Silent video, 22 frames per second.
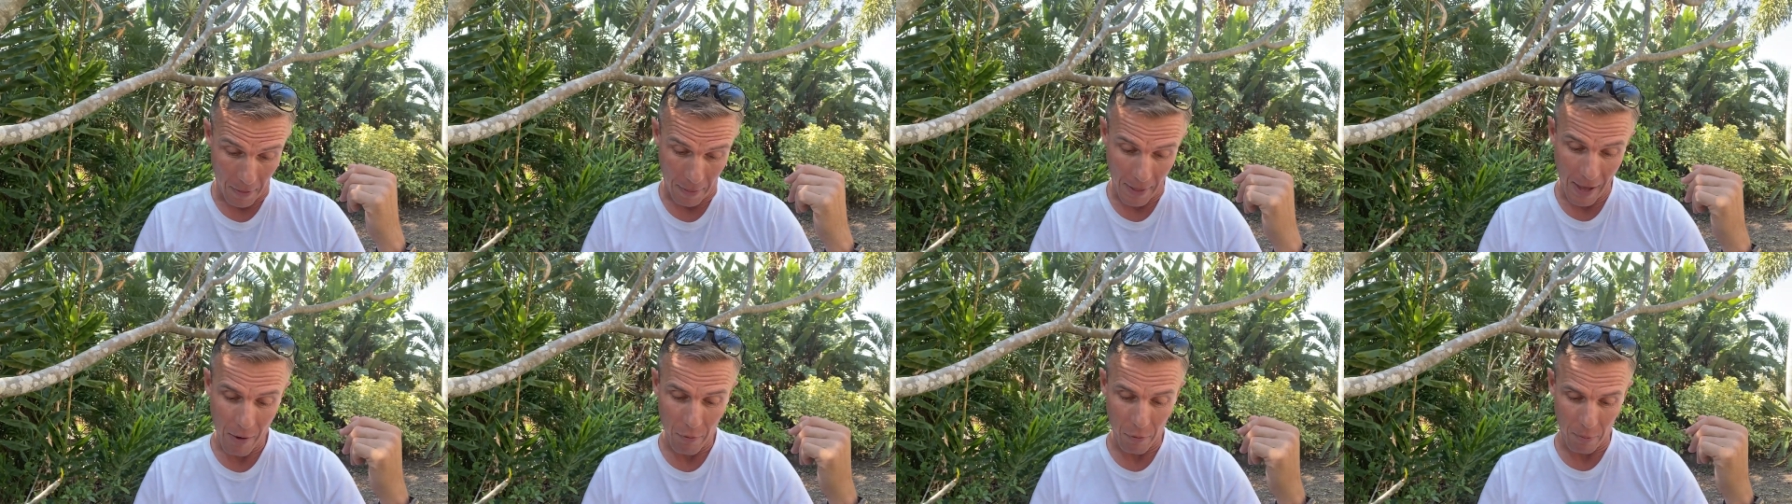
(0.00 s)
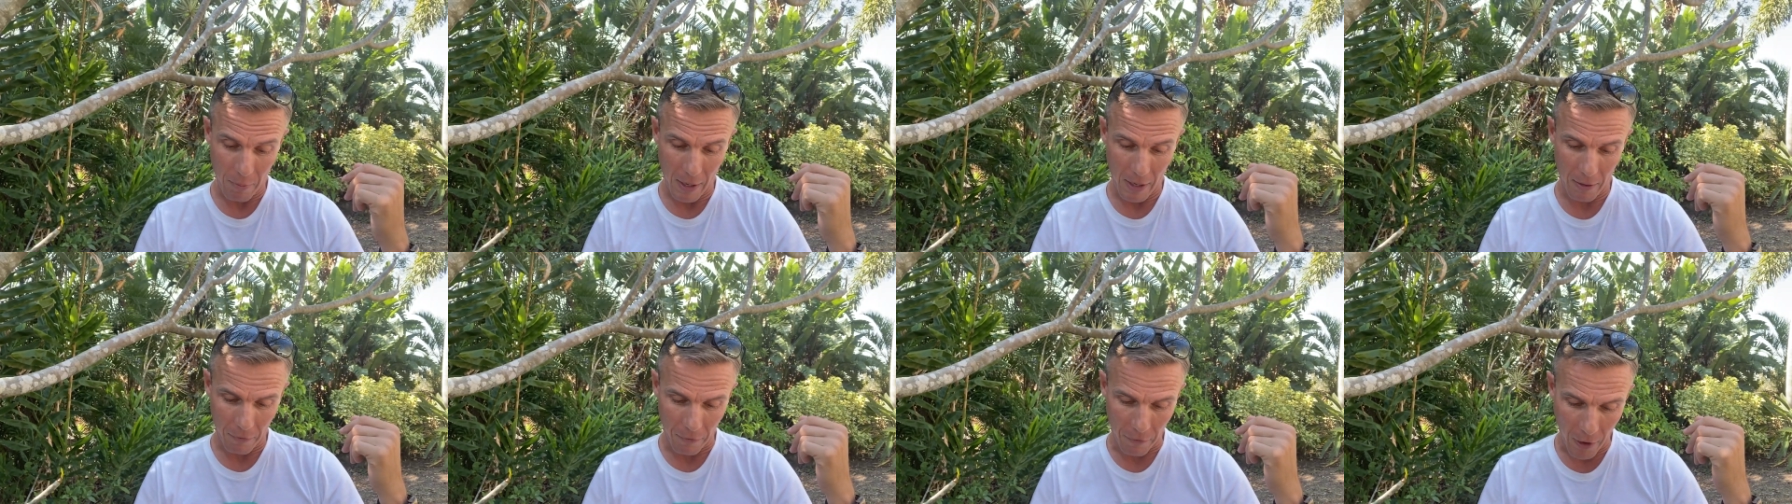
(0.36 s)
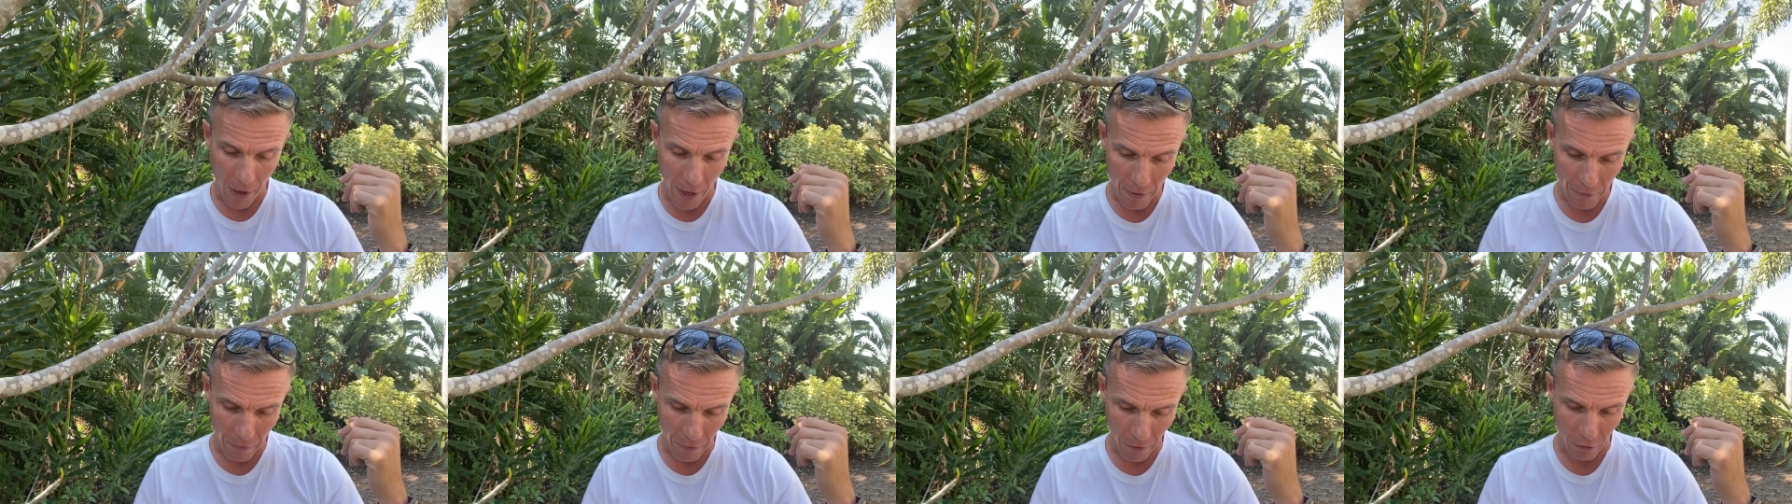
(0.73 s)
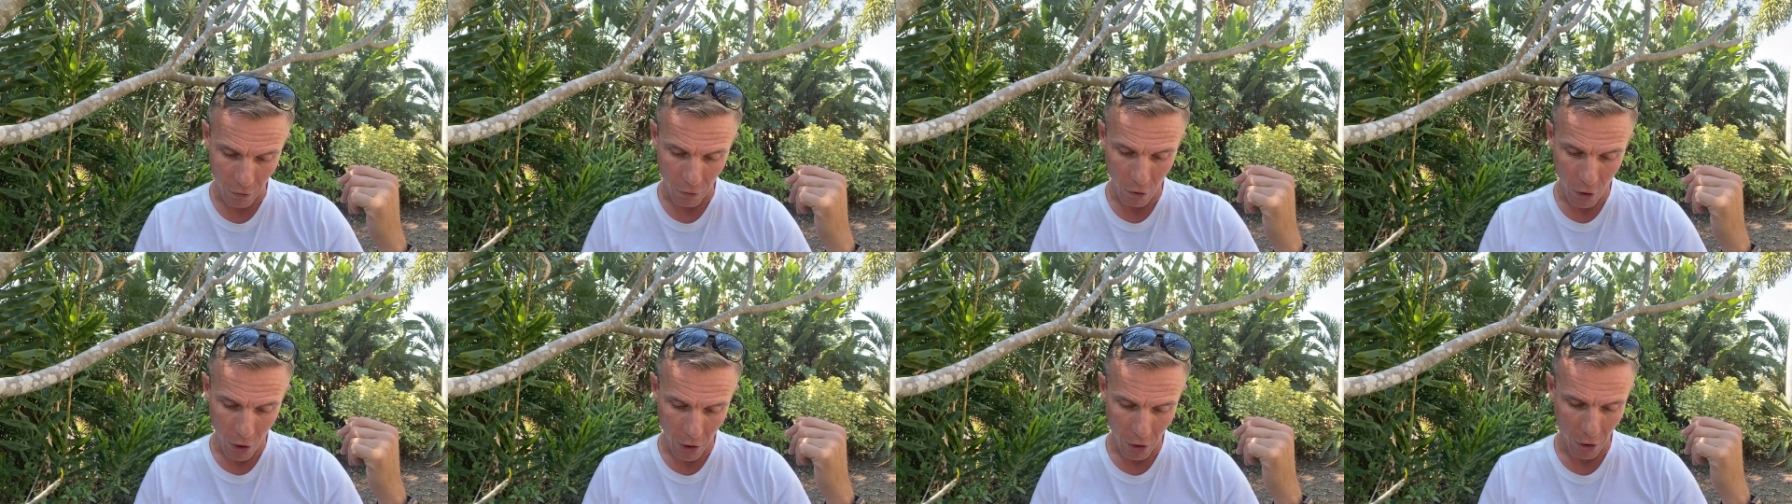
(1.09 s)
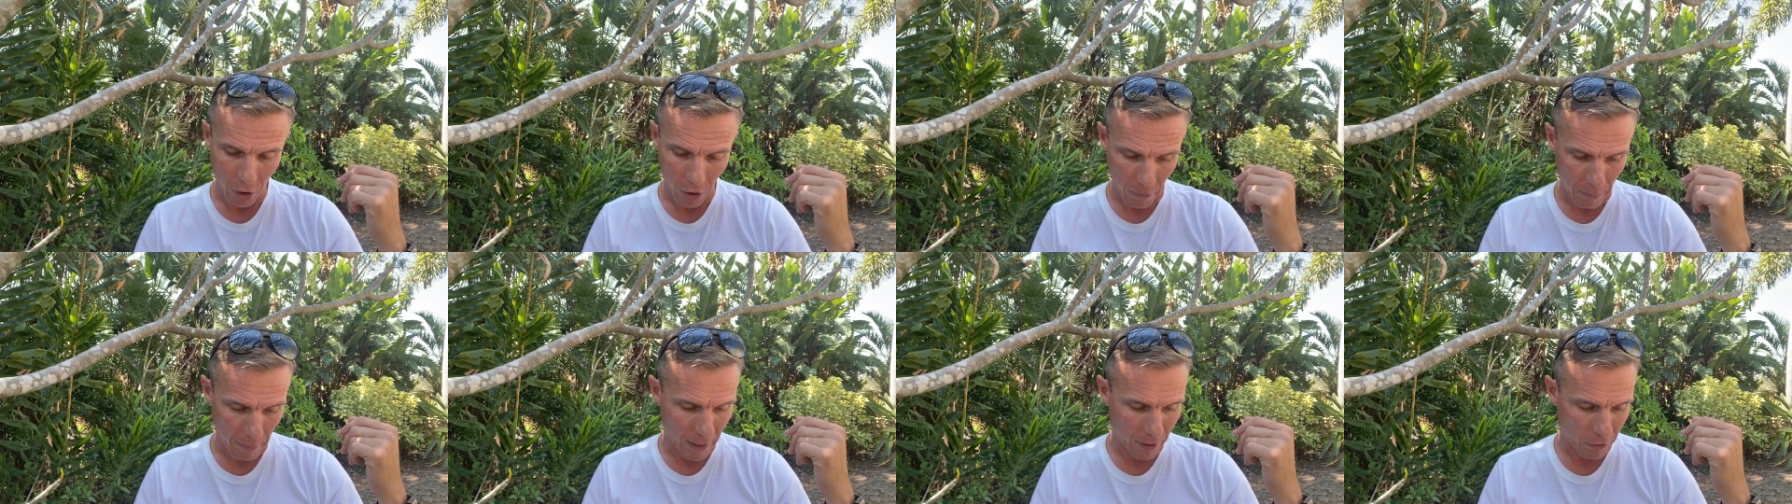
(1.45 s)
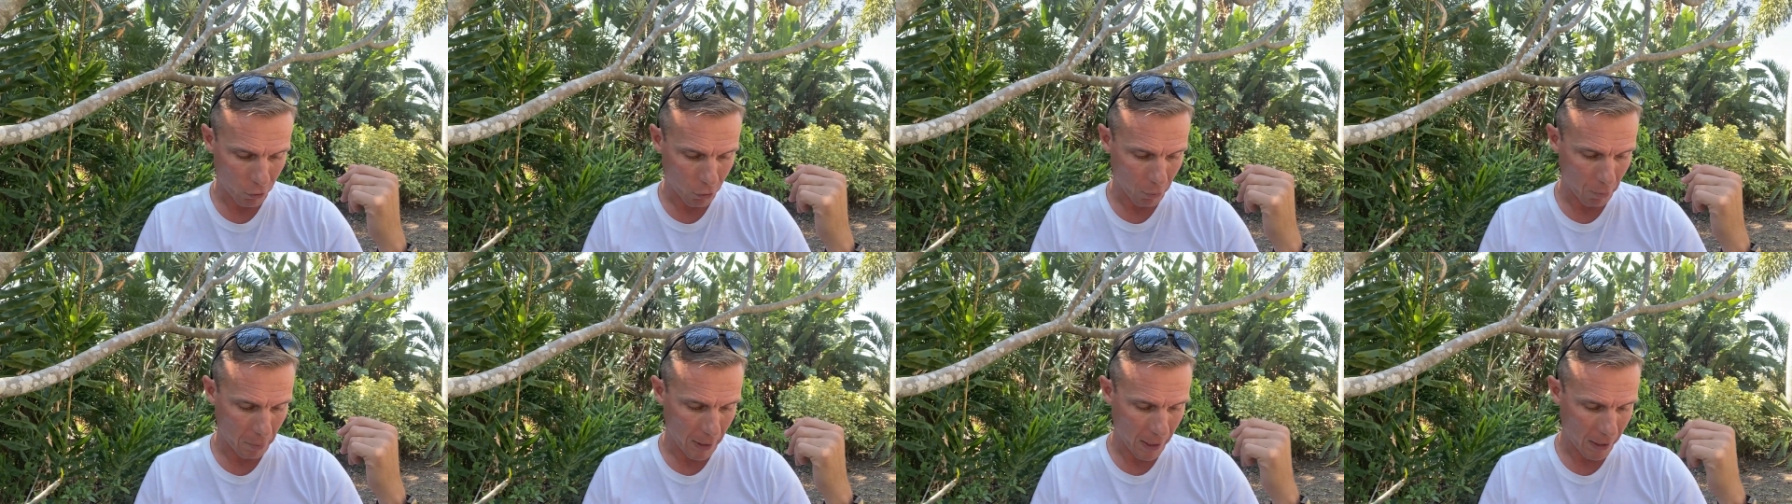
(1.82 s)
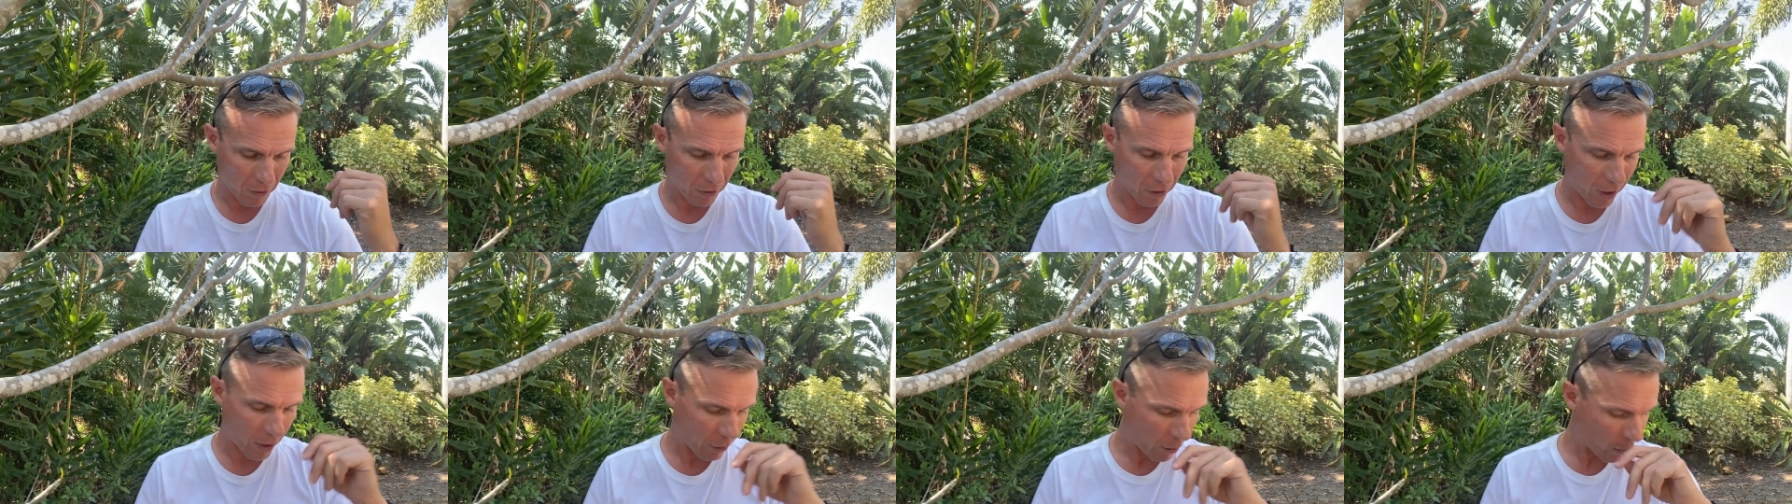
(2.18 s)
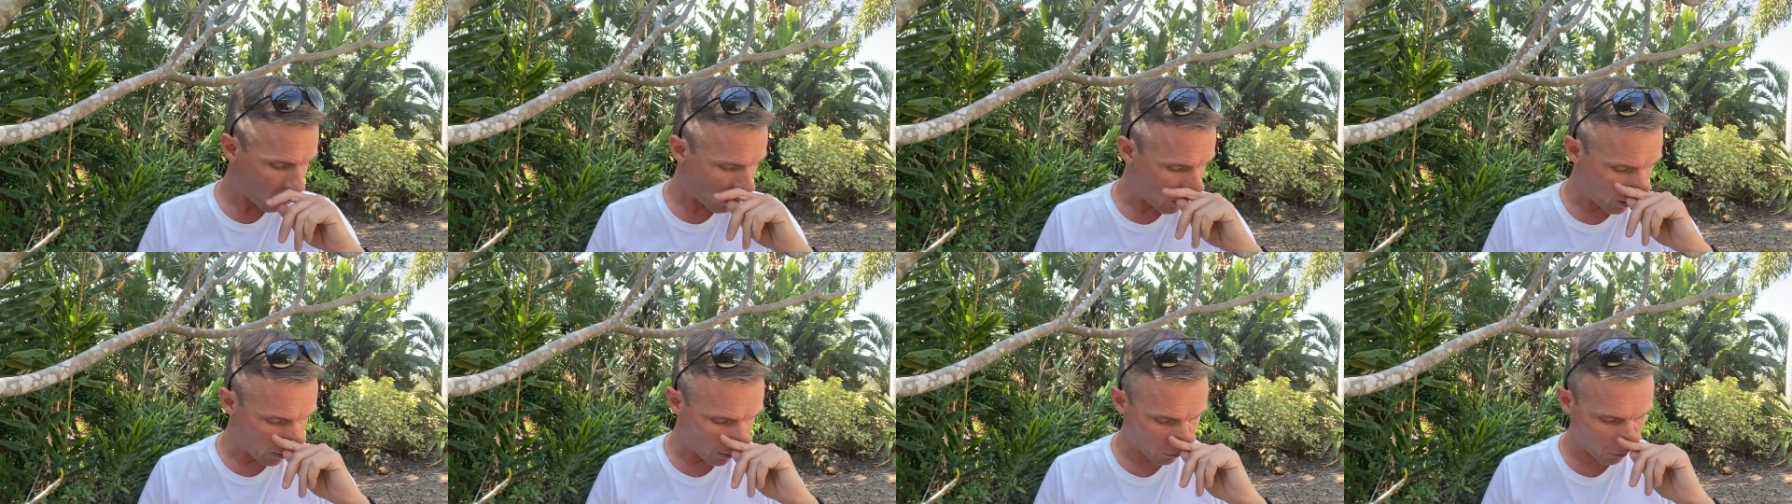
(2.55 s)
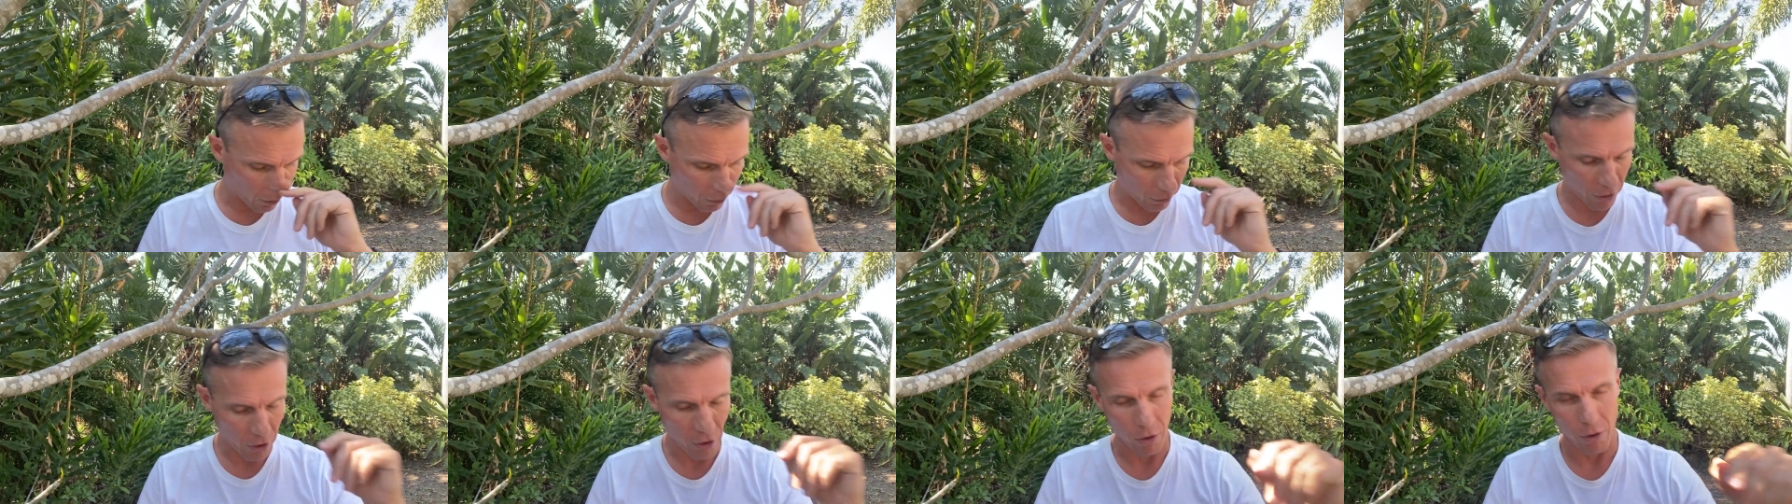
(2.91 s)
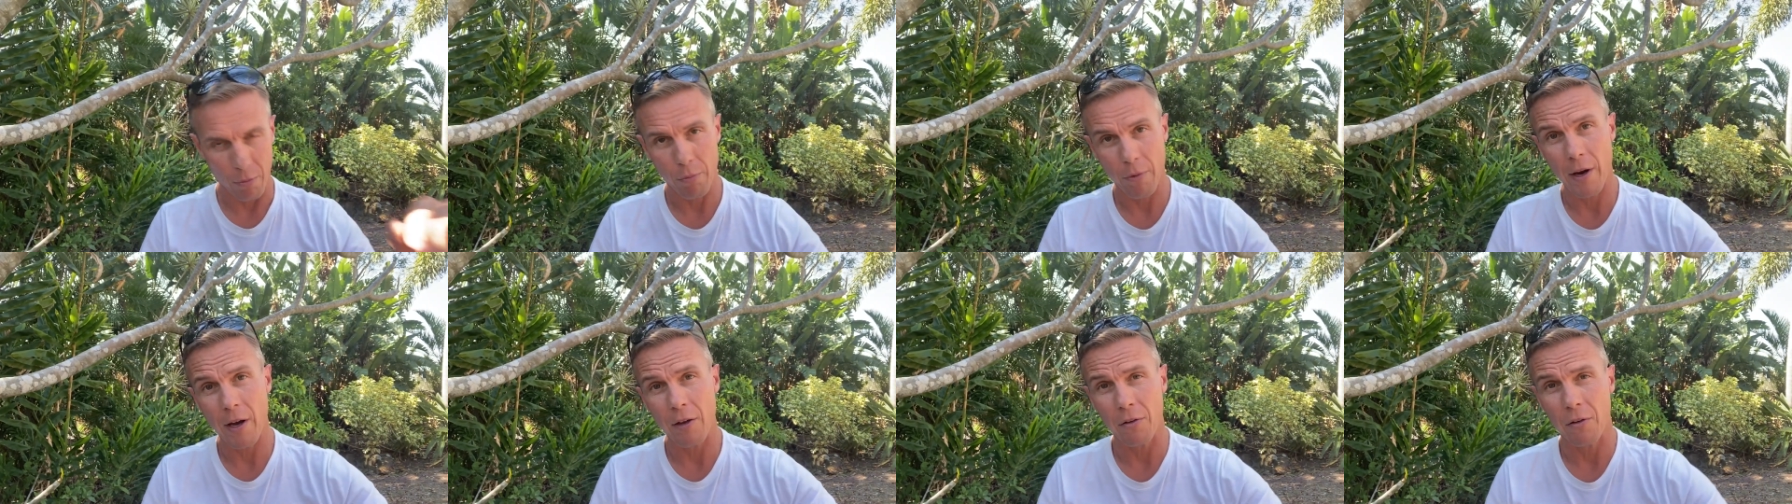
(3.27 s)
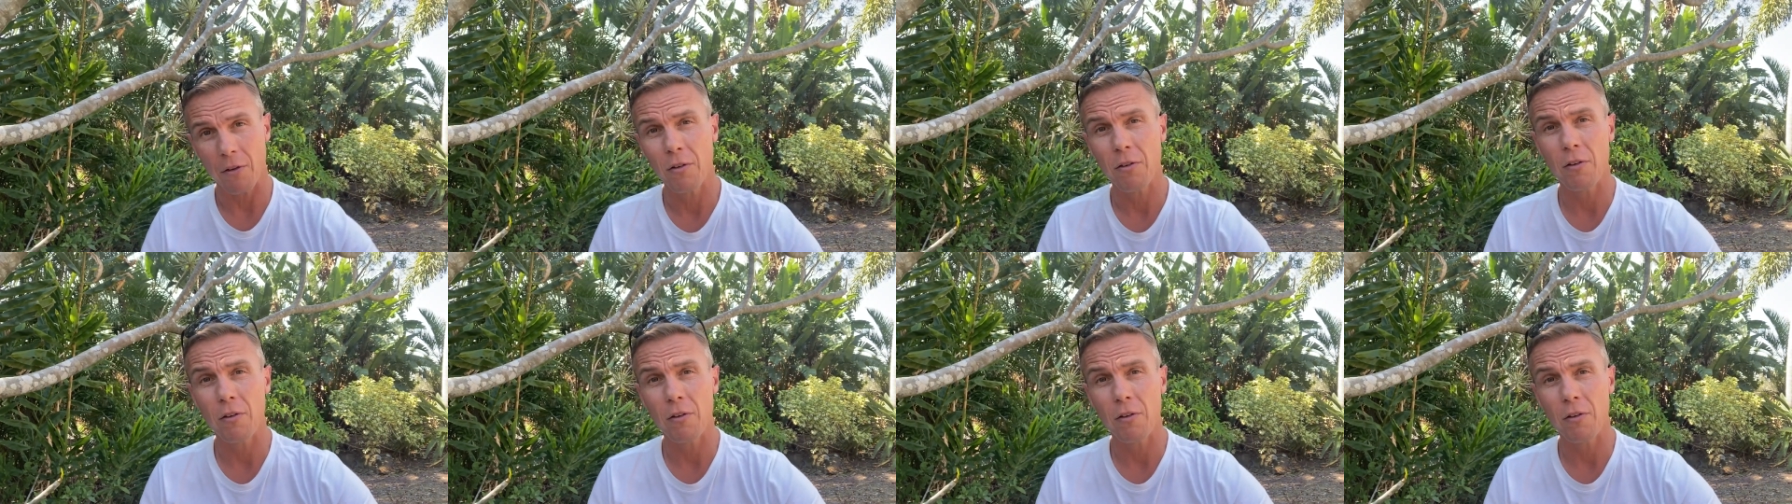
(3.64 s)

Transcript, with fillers: That would mean Firefox no longer meets all BSI requirements for a secure browser.